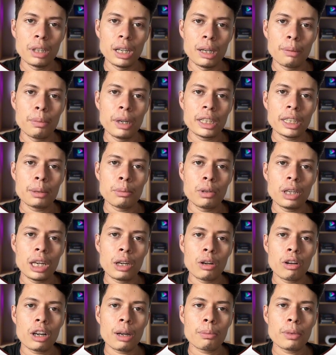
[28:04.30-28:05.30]
variable
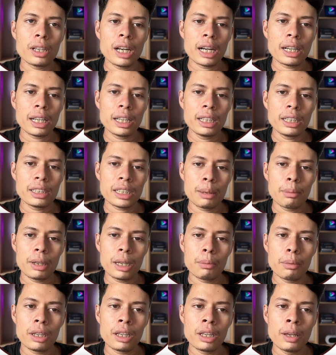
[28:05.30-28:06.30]
and all of the data is
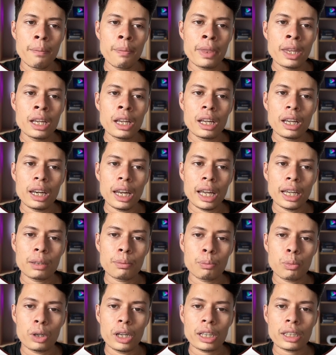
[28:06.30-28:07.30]
available,
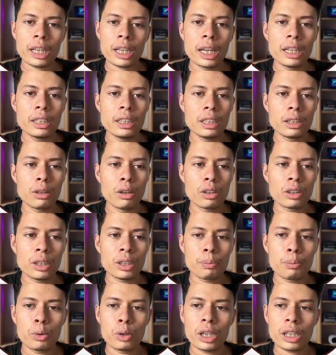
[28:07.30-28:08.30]
like product id,
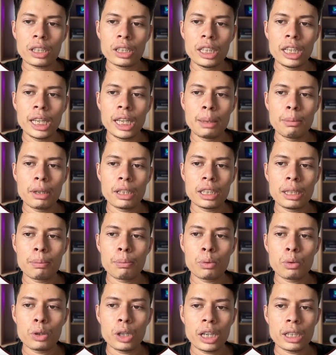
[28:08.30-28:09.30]
content, product name, and the
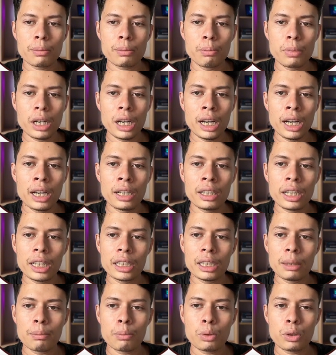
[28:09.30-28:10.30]
product brand,
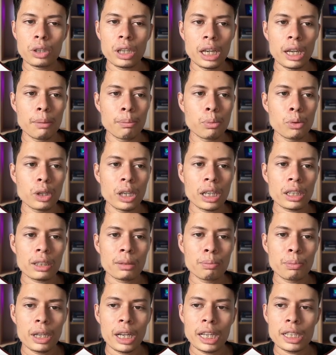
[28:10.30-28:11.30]
and the
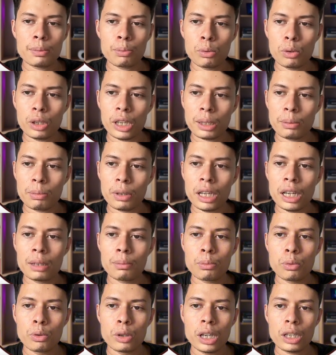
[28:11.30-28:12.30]
product price, product
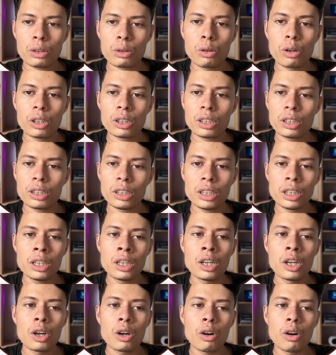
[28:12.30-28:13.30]
brand, product quantity,
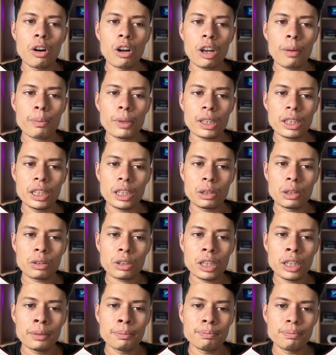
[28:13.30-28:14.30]
all of the thing.
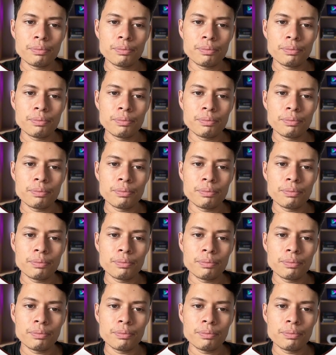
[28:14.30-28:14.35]
Okay,